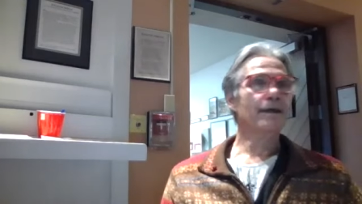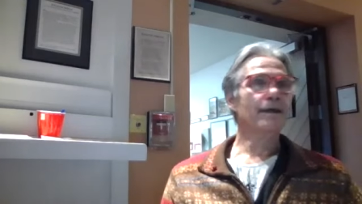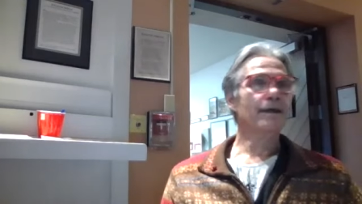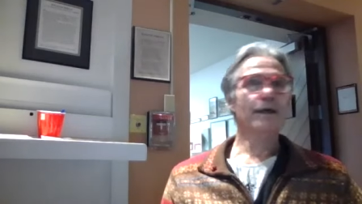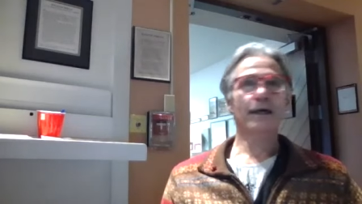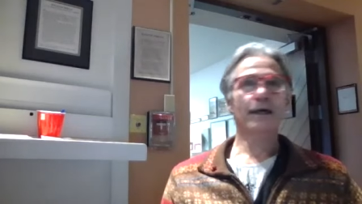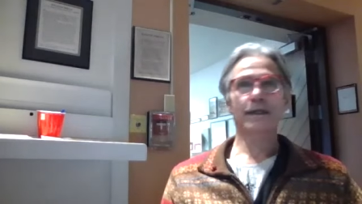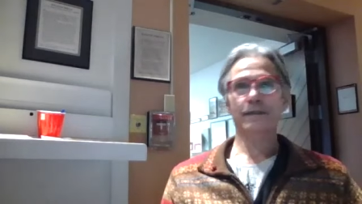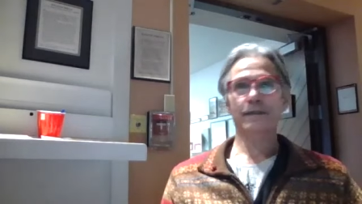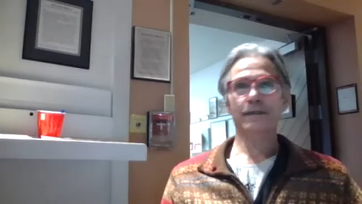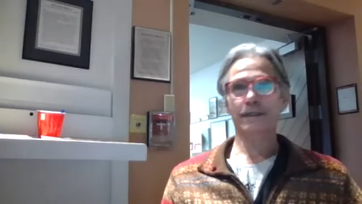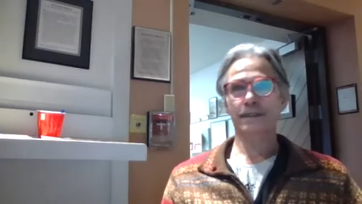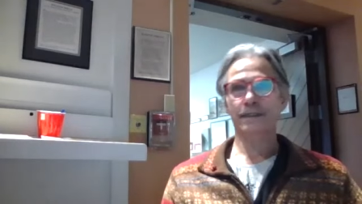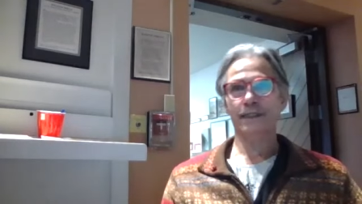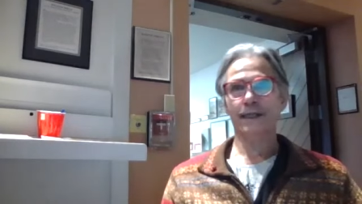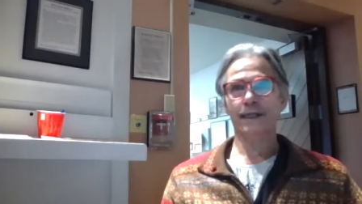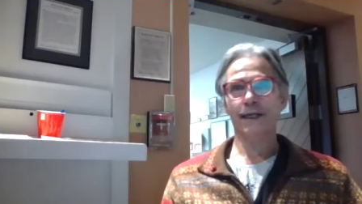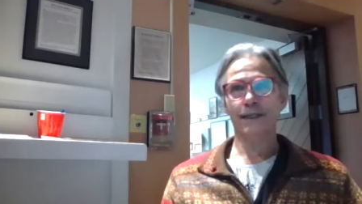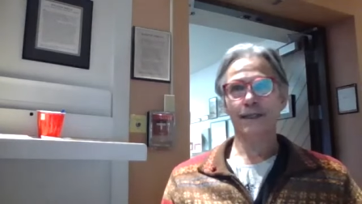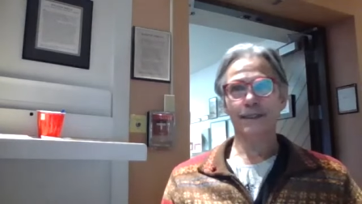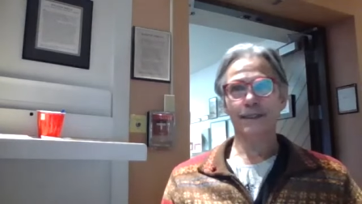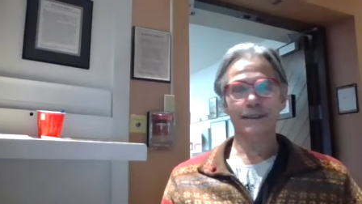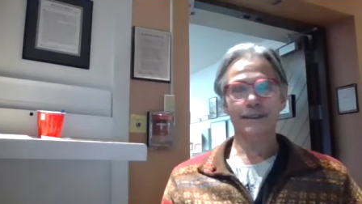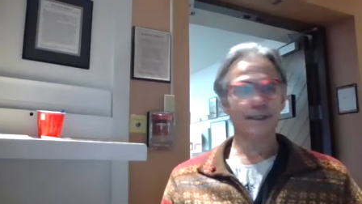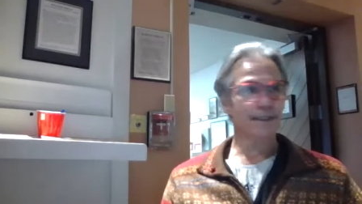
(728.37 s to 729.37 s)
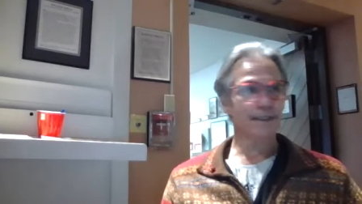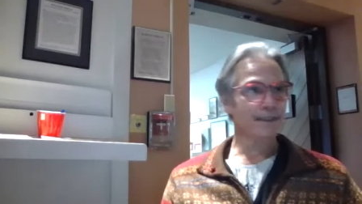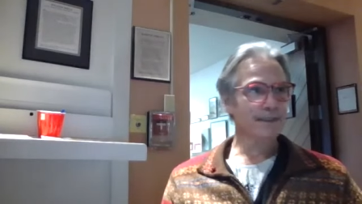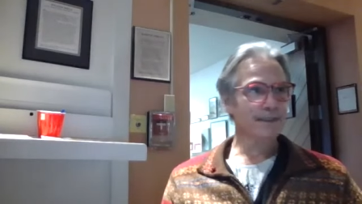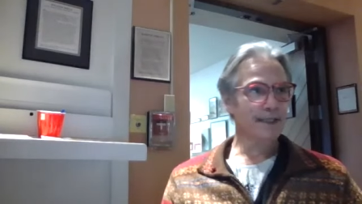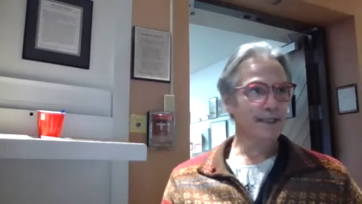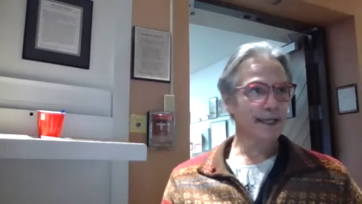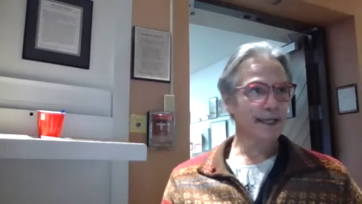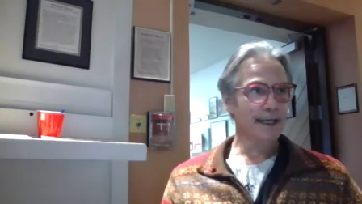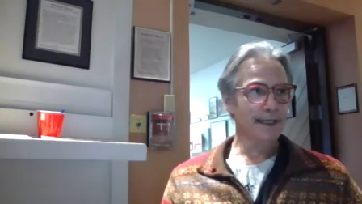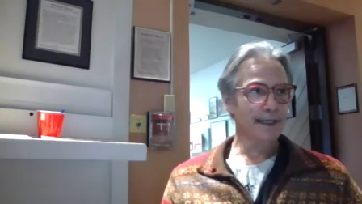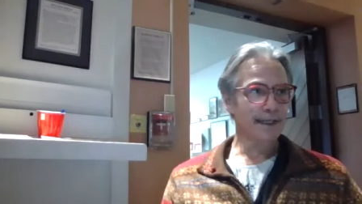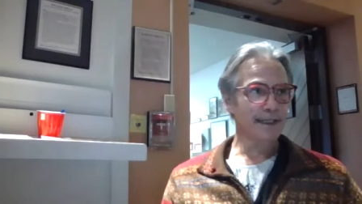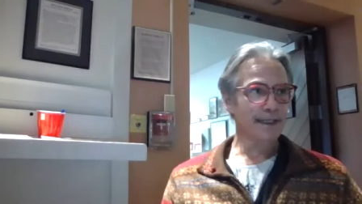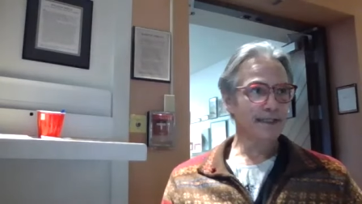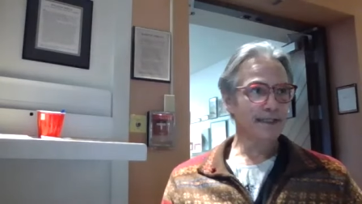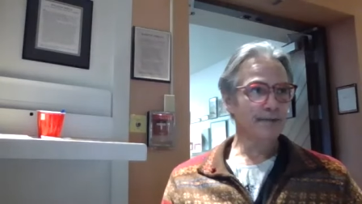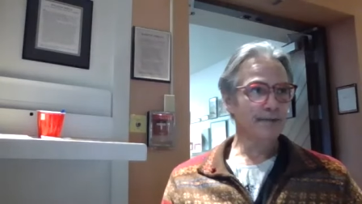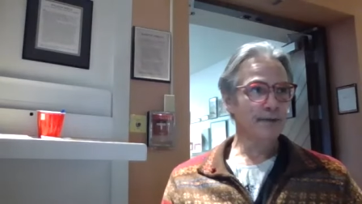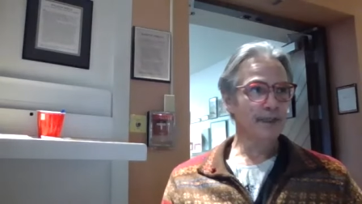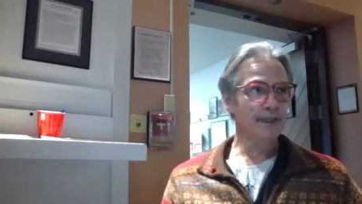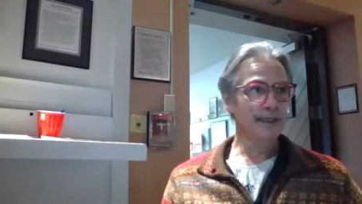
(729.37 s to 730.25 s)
uh, the societies